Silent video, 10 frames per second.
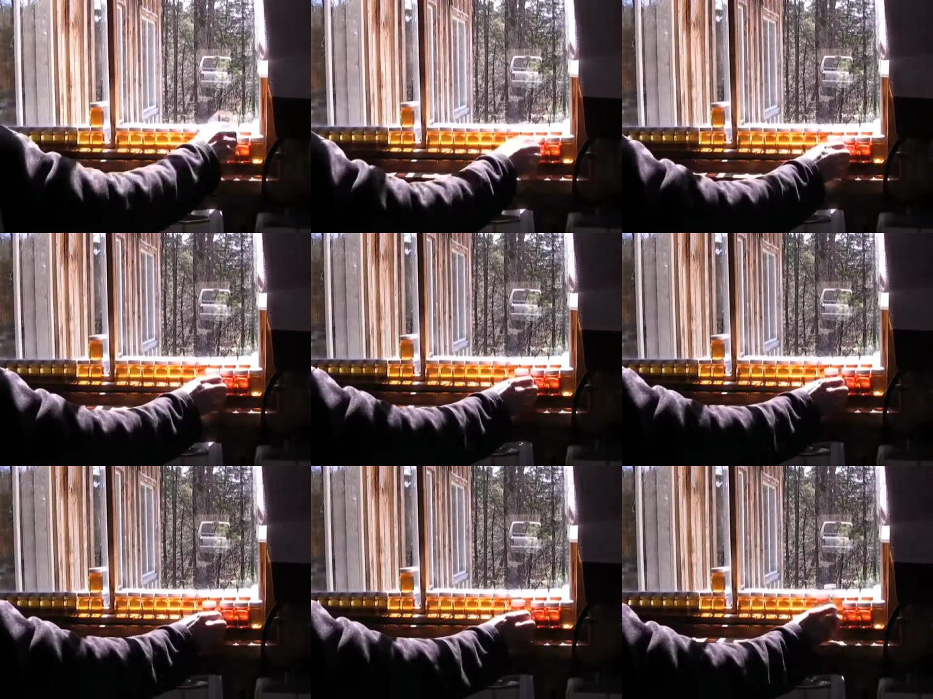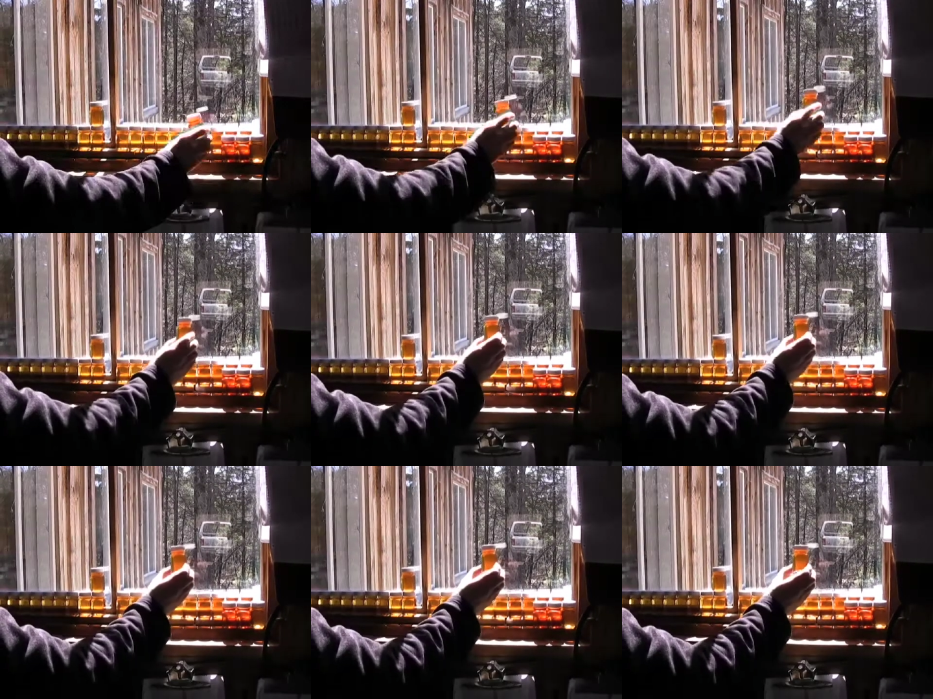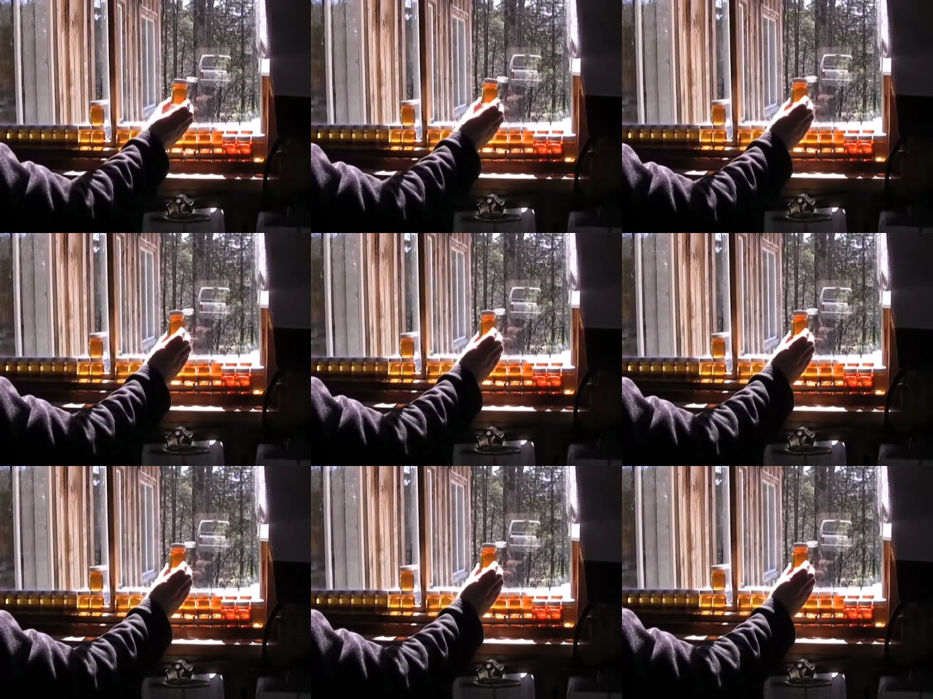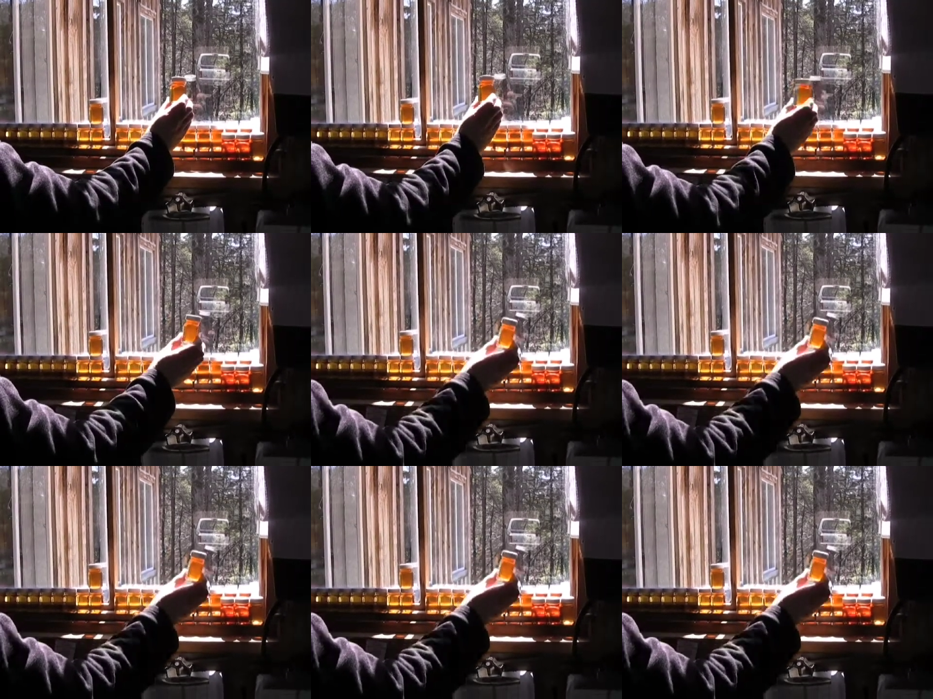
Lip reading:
(no speaker visible)